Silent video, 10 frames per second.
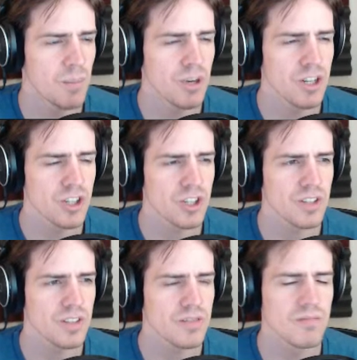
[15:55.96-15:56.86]
I'm pretty
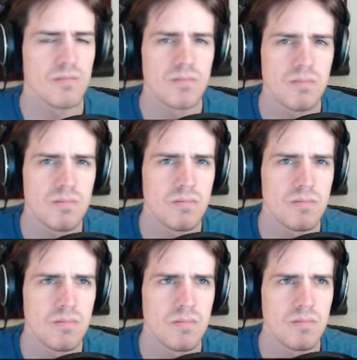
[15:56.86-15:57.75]
sure...
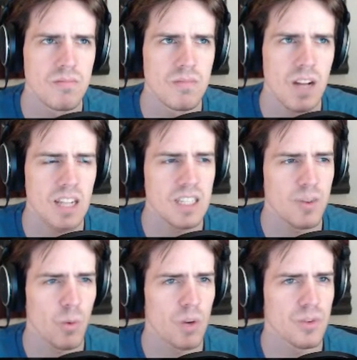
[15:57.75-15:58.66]
I guess
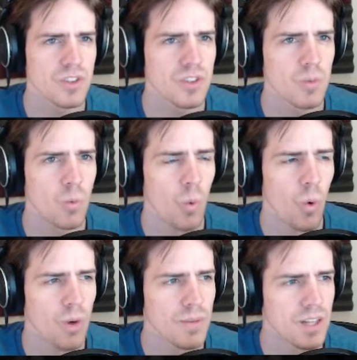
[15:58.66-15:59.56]
if the water wasn't
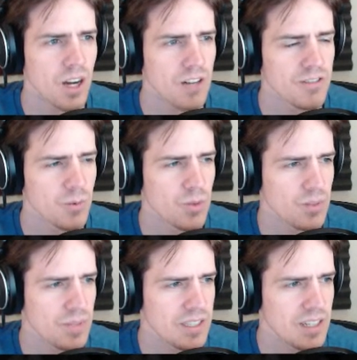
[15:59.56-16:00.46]
warm enough, it
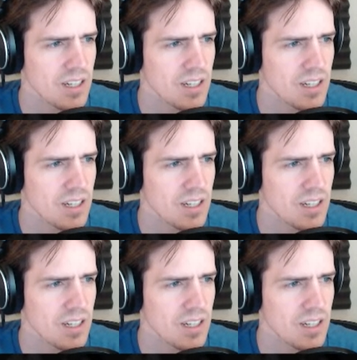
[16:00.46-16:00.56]
wouldn't be